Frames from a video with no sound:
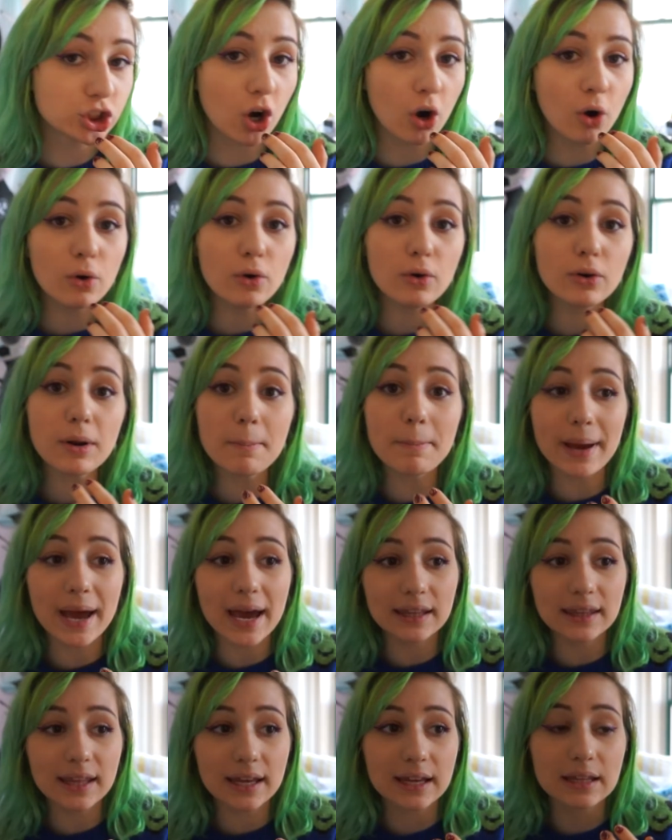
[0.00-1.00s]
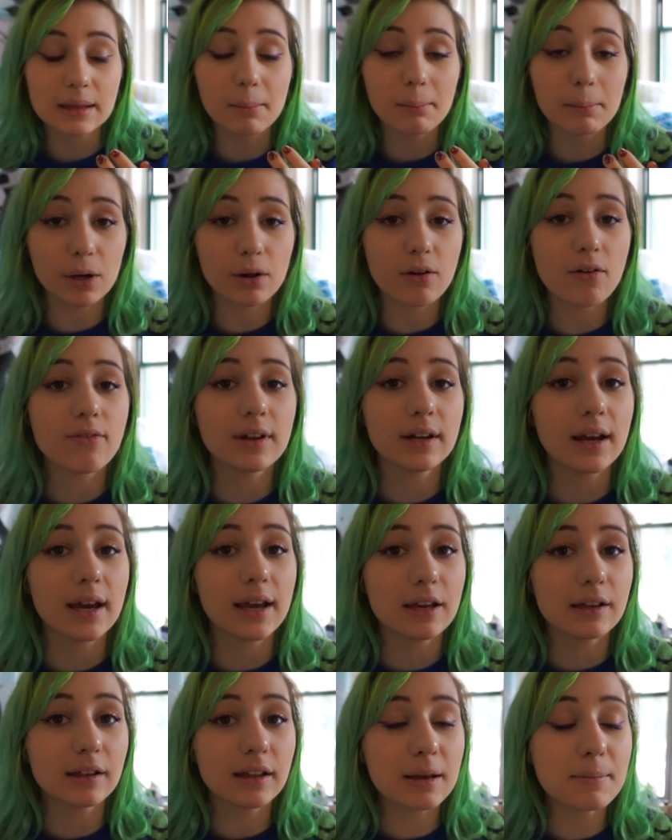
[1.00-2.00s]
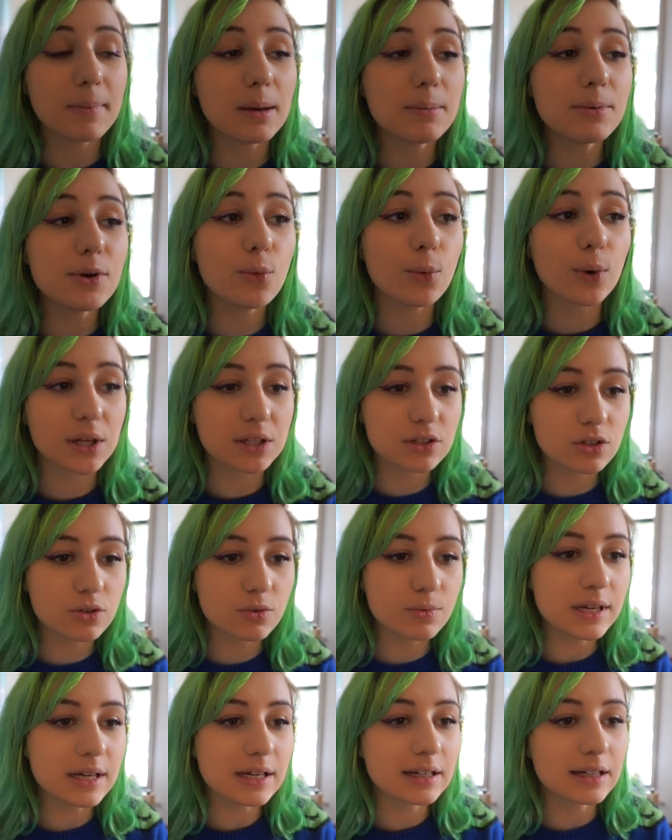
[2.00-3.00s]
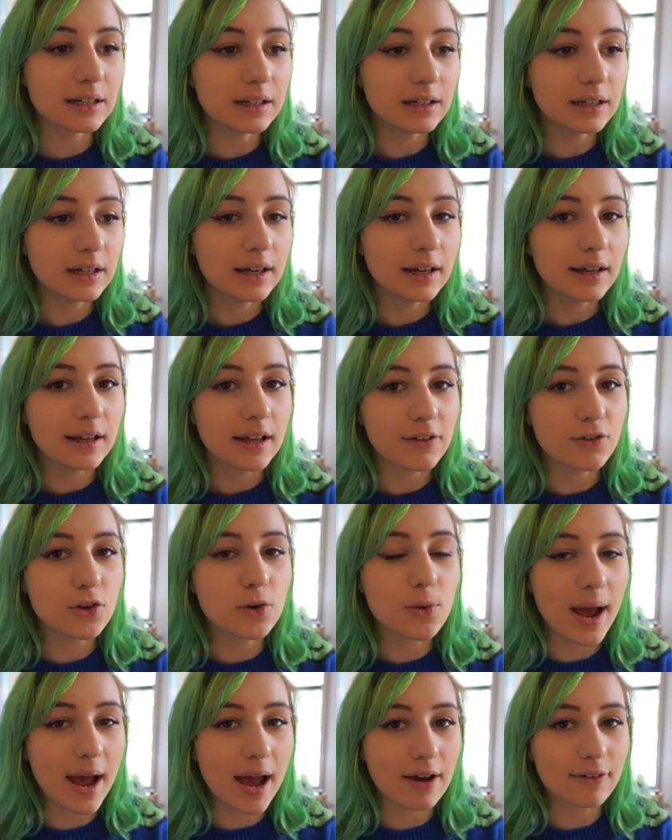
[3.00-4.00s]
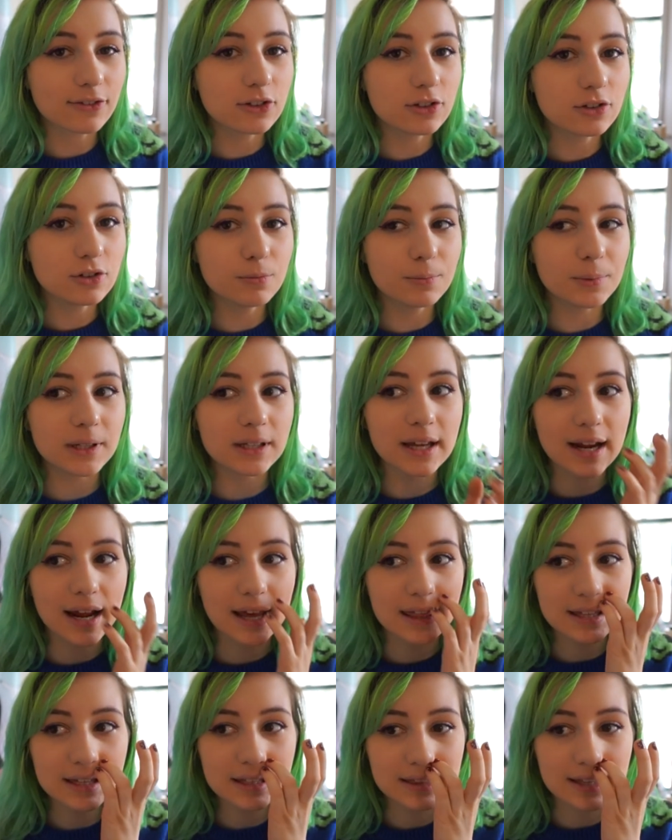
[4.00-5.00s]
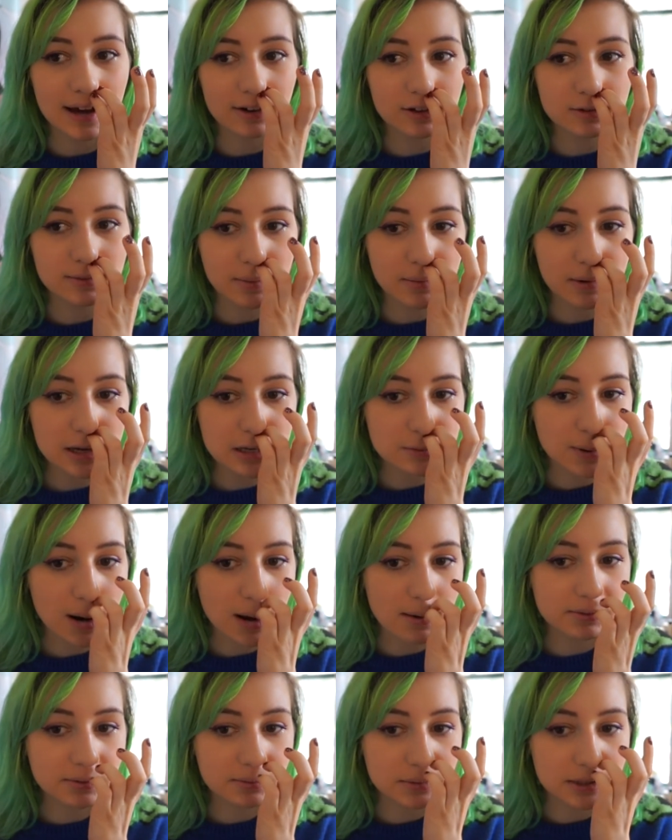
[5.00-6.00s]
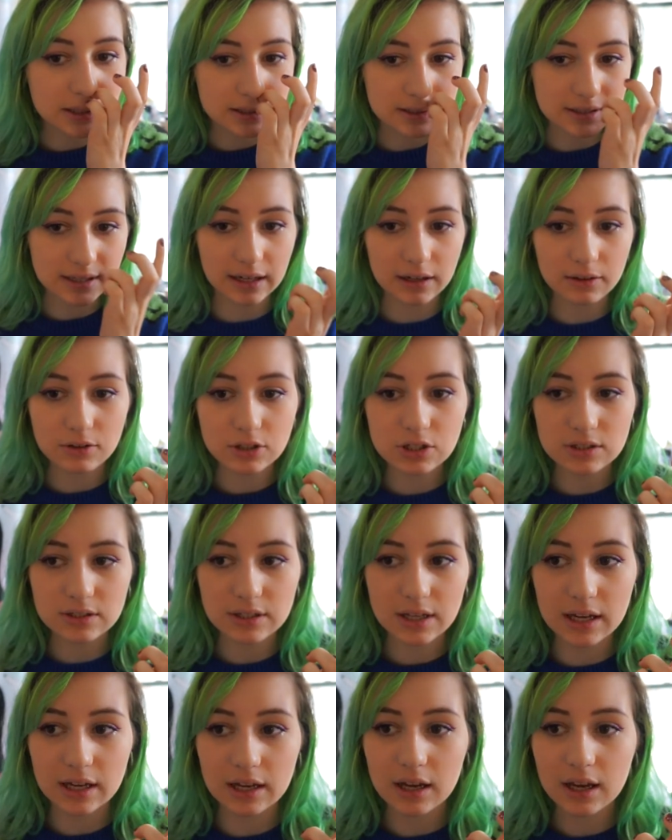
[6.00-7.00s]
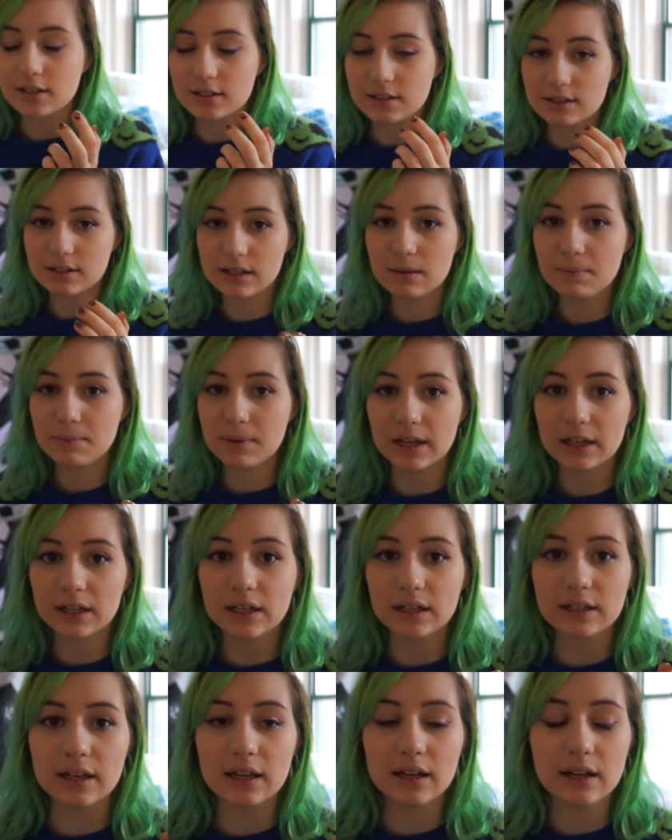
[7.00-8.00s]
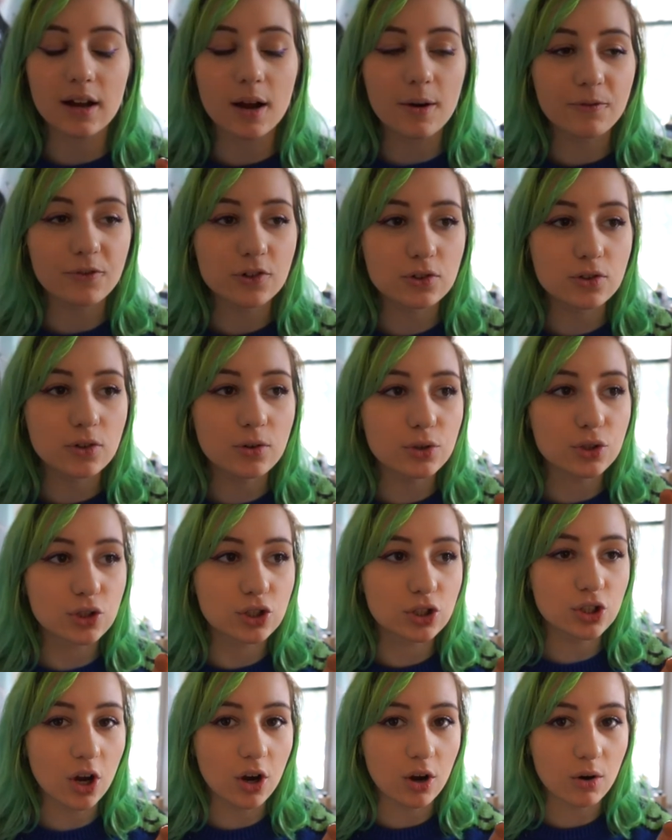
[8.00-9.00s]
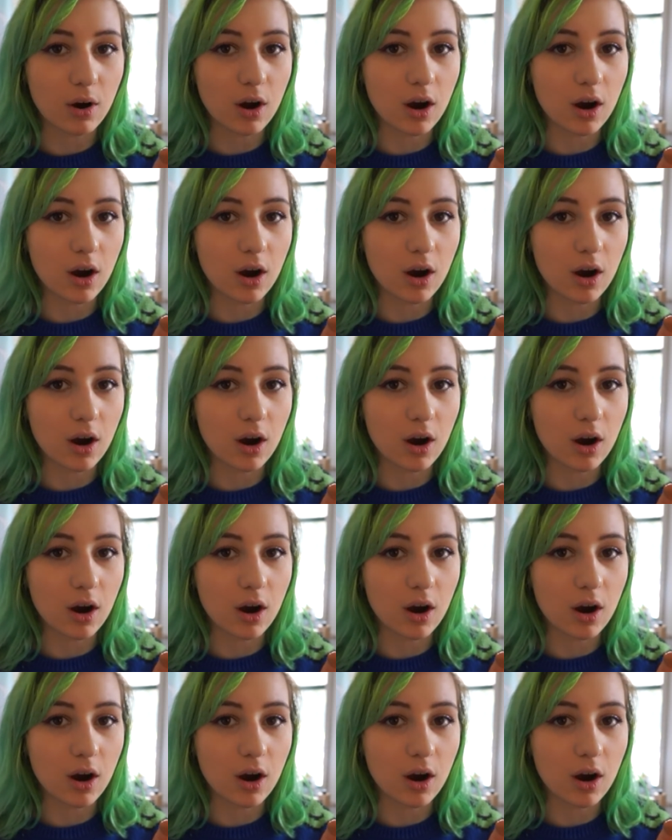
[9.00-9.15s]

don't go to bed like in the middle of the night. Like maybe once a week, if you have to but like I think that was my biggest problem because then I would just like sleep in and getting up for school was so